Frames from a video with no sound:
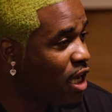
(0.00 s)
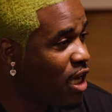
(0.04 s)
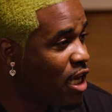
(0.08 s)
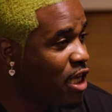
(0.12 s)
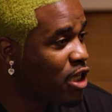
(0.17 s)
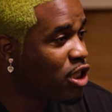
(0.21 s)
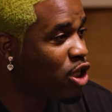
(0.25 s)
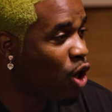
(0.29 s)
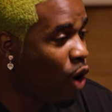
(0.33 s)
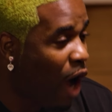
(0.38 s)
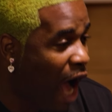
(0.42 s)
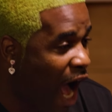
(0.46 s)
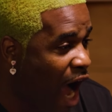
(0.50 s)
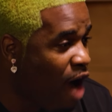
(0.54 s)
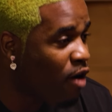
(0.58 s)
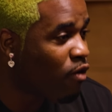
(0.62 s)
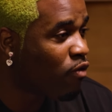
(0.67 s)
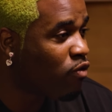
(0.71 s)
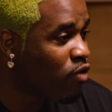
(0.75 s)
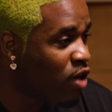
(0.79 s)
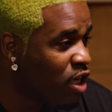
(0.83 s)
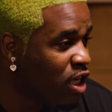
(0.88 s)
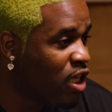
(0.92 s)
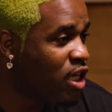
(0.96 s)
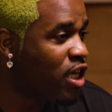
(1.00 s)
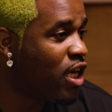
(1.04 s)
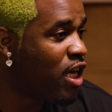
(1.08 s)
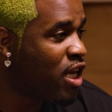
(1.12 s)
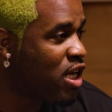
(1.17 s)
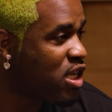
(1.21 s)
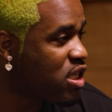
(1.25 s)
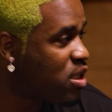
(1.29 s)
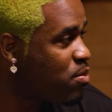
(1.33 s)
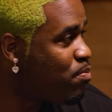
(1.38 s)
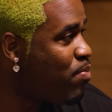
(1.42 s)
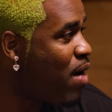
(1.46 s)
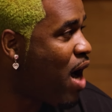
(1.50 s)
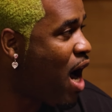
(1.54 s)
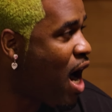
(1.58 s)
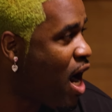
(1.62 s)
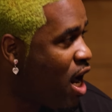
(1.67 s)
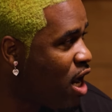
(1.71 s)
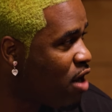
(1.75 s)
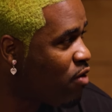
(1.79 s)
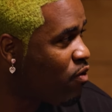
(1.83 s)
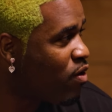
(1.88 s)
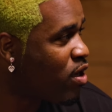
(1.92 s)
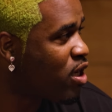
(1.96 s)
so I really get
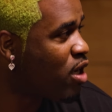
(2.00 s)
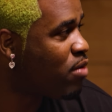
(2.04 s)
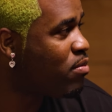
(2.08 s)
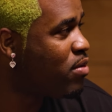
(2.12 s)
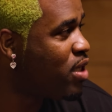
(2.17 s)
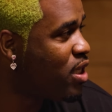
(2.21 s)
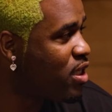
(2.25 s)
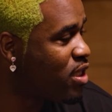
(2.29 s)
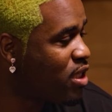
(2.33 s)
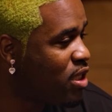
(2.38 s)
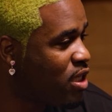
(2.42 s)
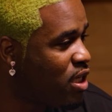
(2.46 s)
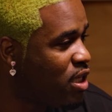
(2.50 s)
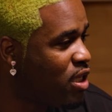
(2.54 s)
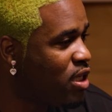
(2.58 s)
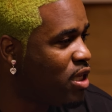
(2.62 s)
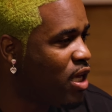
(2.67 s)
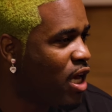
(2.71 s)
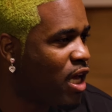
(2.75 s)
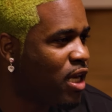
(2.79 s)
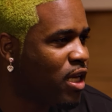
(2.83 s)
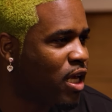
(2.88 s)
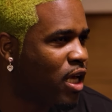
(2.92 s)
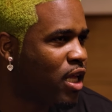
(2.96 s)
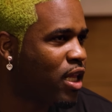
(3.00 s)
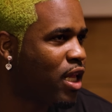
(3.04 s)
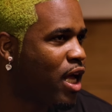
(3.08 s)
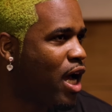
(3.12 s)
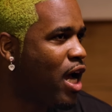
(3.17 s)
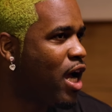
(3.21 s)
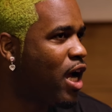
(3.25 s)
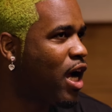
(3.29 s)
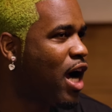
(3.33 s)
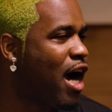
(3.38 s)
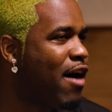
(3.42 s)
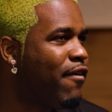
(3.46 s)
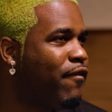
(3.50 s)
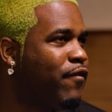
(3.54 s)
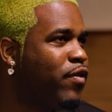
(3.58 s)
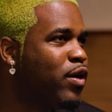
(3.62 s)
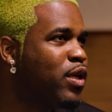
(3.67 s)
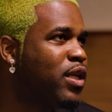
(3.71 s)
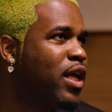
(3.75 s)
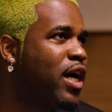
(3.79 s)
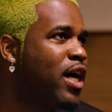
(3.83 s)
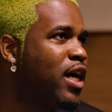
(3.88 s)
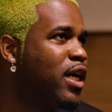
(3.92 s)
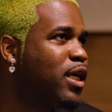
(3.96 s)
inspired when I'm listening, and then like I
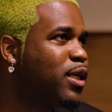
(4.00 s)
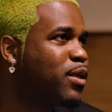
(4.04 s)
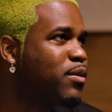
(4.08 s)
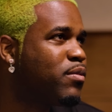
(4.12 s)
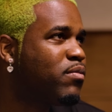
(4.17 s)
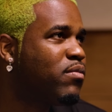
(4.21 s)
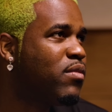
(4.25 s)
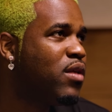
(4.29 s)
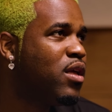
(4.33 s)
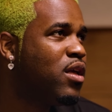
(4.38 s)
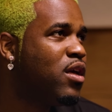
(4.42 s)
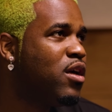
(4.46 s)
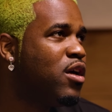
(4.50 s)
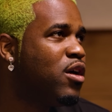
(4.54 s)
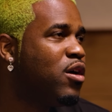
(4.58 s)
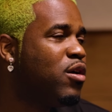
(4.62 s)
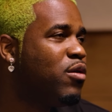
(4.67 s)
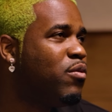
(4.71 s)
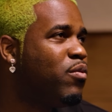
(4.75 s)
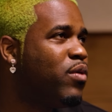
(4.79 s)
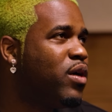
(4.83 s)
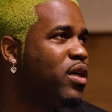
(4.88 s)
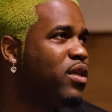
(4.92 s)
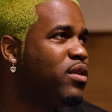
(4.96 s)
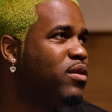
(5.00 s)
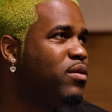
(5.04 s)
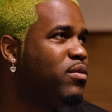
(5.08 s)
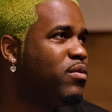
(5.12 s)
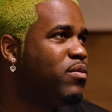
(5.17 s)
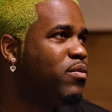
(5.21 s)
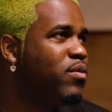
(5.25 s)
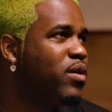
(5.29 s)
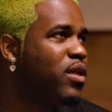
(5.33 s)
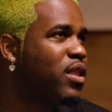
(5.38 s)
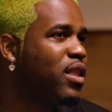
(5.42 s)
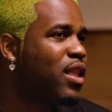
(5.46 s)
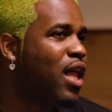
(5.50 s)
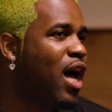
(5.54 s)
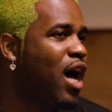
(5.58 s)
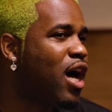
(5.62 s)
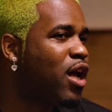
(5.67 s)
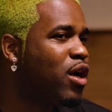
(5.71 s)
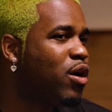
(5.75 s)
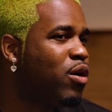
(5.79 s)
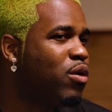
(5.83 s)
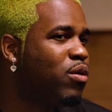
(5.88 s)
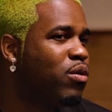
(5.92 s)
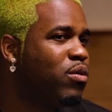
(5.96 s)
feel like with
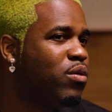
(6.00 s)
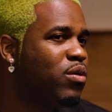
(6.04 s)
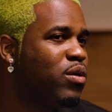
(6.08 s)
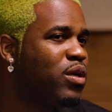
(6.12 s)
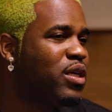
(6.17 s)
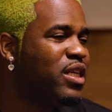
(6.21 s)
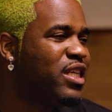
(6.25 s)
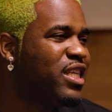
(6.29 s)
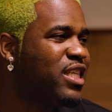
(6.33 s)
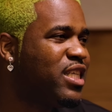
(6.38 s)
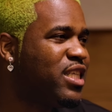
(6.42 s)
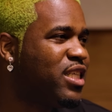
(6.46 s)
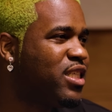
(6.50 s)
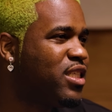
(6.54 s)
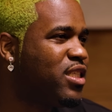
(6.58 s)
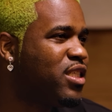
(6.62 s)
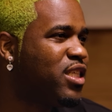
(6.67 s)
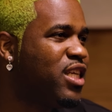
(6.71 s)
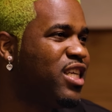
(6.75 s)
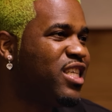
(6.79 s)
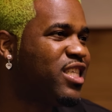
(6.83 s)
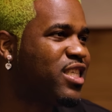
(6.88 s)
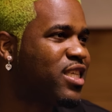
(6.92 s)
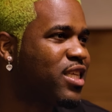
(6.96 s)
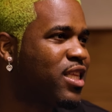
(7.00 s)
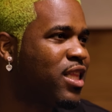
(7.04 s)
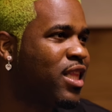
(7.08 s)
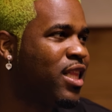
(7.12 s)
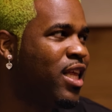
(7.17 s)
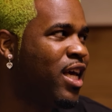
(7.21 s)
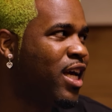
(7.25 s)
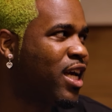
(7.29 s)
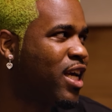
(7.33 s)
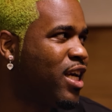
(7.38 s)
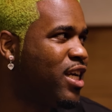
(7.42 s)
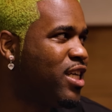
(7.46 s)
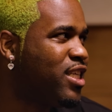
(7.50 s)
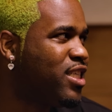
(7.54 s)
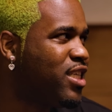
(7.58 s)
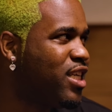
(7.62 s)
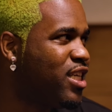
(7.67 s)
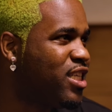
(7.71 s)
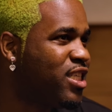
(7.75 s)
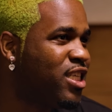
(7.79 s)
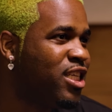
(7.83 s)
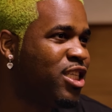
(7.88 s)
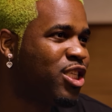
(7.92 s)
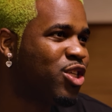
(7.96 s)
Lotto, she's slick as
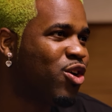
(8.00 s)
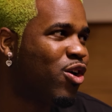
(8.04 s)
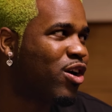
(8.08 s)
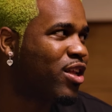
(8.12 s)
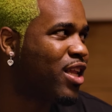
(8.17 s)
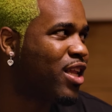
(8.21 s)
shit. She talk